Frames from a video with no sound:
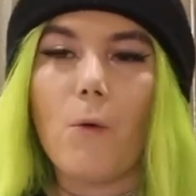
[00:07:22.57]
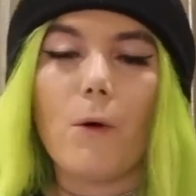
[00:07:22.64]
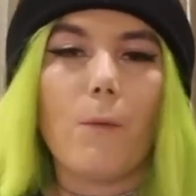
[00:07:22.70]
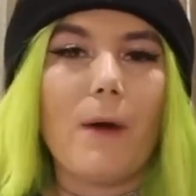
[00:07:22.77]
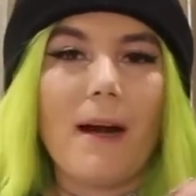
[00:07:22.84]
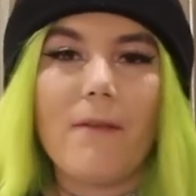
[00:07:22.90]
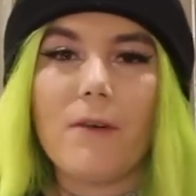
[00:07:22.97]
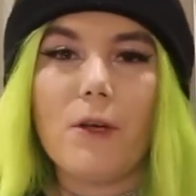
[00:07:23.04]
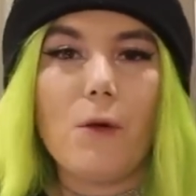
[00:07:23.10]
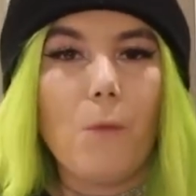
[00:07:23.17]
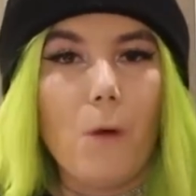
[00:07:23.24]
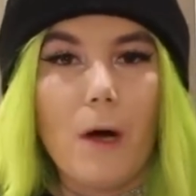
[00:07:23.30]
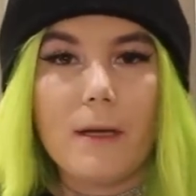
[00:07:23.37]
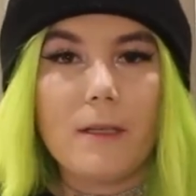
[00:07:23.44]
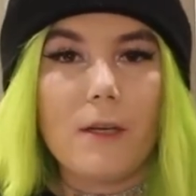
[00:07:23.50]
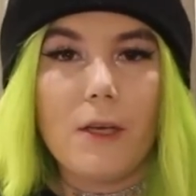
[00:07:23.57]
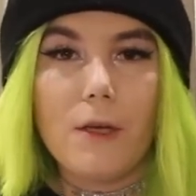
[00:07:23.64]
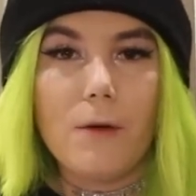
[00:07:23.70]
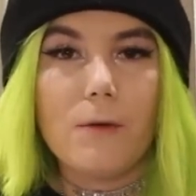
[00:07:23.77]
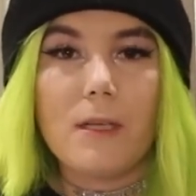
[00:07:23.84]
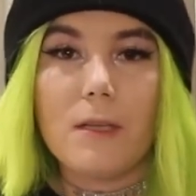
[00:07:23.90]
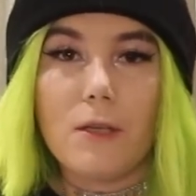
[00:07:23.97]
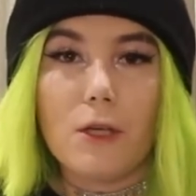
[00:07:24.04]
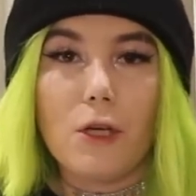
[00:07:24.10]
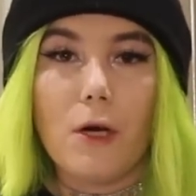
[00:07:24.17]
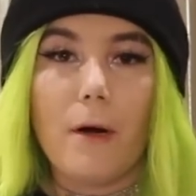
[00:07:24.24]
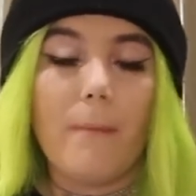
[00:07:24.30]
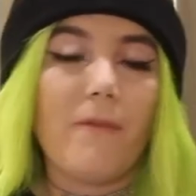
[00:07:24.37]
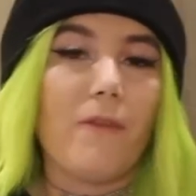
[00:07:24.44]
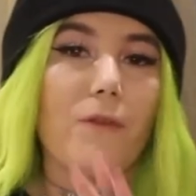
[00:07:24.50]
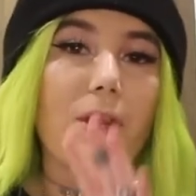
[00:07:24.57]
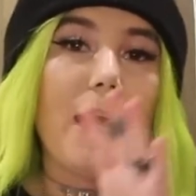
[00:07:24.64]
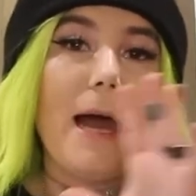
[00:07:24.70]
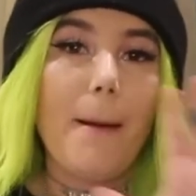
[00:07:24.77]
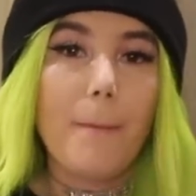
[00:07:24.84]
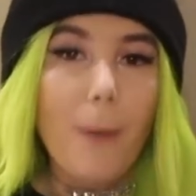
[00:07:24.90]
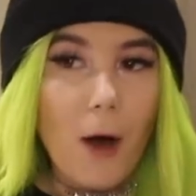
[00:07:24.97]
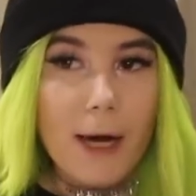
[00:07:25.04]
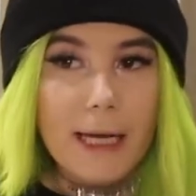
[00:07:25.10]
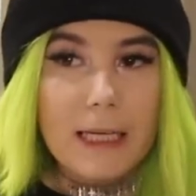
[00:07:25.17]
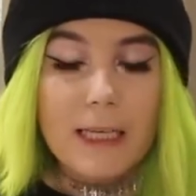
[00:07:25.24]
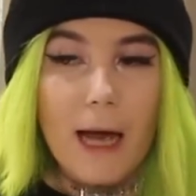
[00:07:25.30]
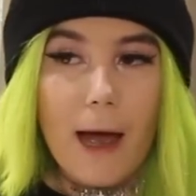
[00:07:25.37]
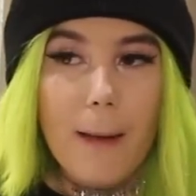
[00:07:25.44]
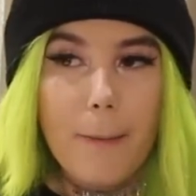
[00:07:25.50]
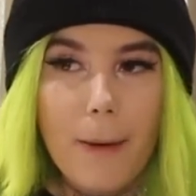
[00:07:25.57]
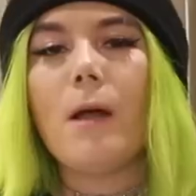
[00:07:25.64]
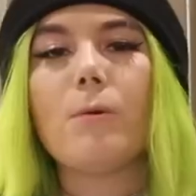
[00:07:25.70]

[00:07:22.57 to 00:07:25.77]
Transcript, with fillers: or whatever you want to use as a term for that body type,